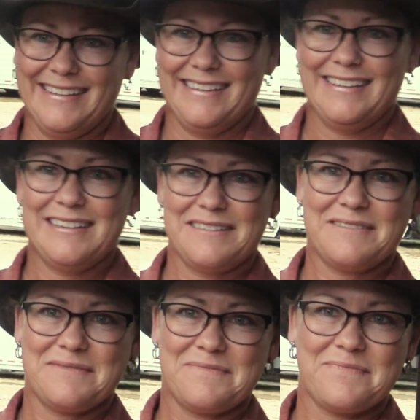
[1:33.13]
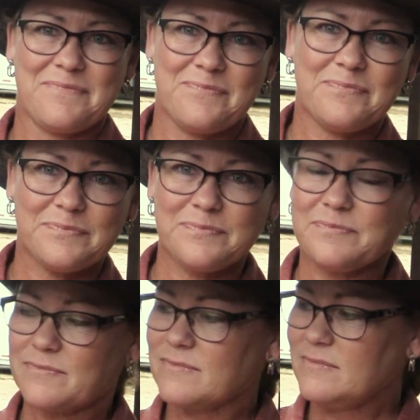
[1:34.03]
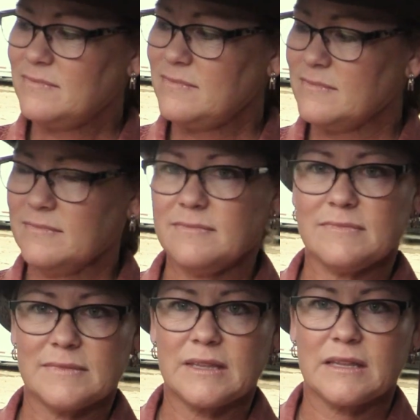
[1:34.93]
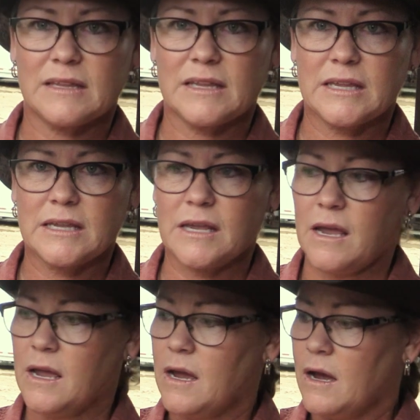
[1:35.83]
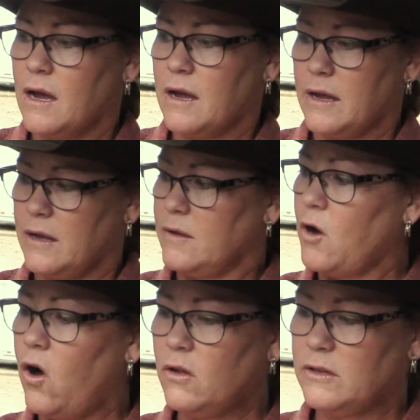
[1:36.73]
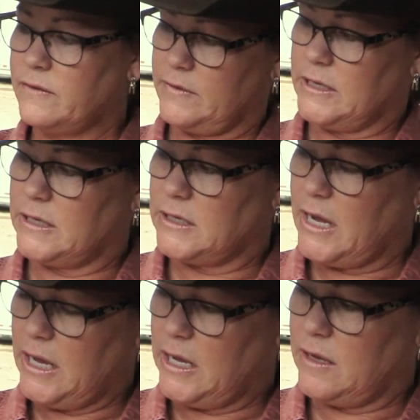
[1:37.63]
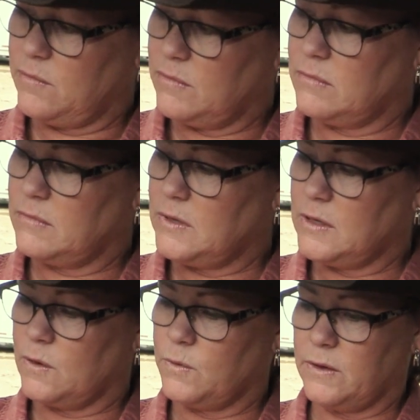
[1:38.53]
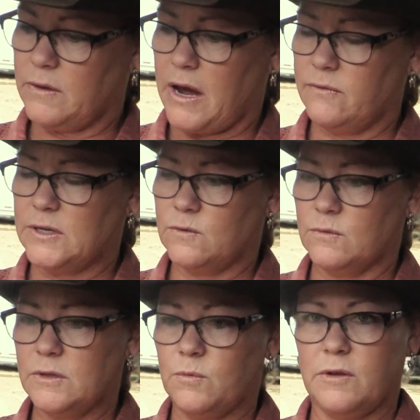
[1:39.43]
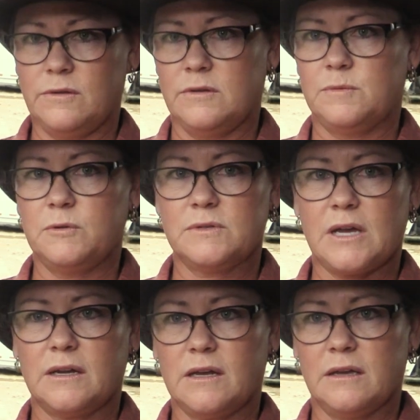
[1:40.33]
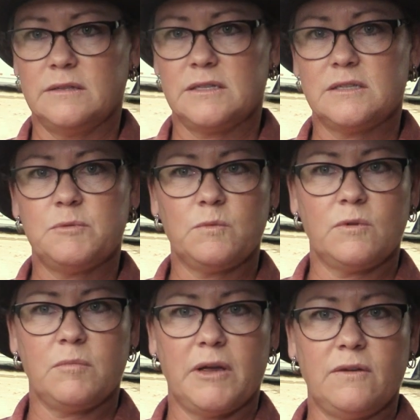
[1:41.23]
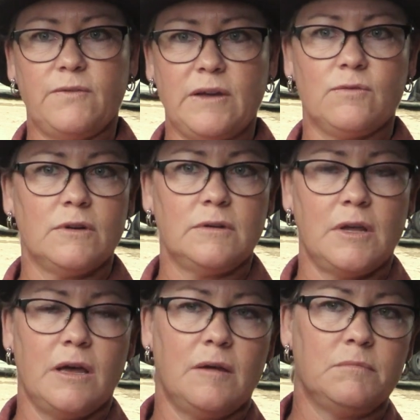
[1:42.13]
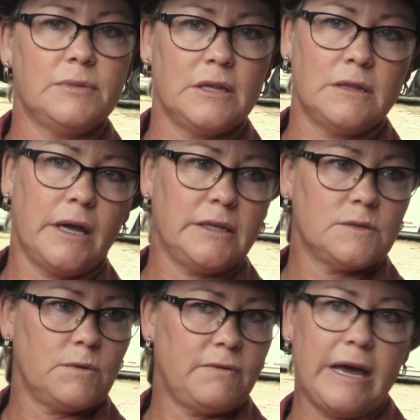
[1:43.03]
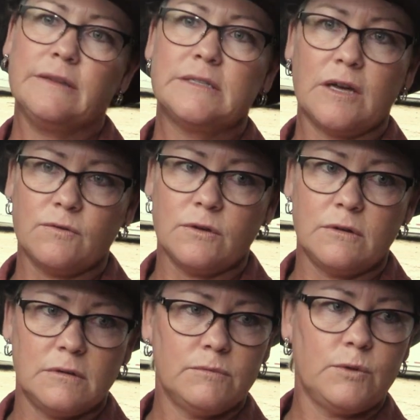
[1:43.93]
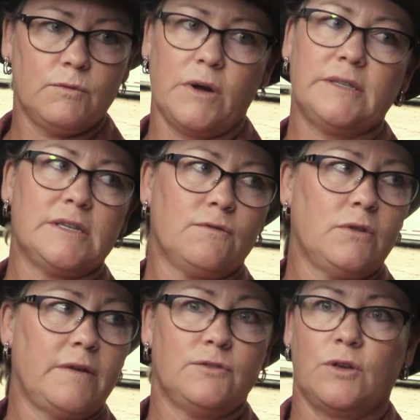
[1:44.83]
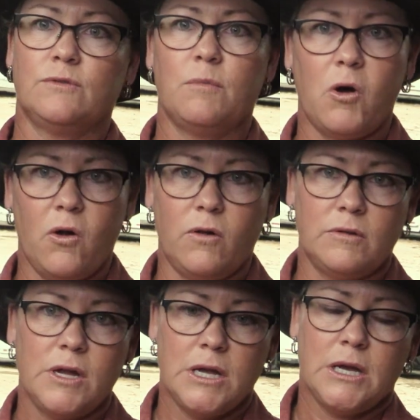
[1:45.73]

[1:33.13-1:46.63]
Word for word: and you said he was special from the beginning. Was that his bloodline? His all of it. Um, you know, we I've done really well on the spook Got a Guns. It's been one of my favorite um, bloodlines. We've had several. We've raised several. I've shown them all.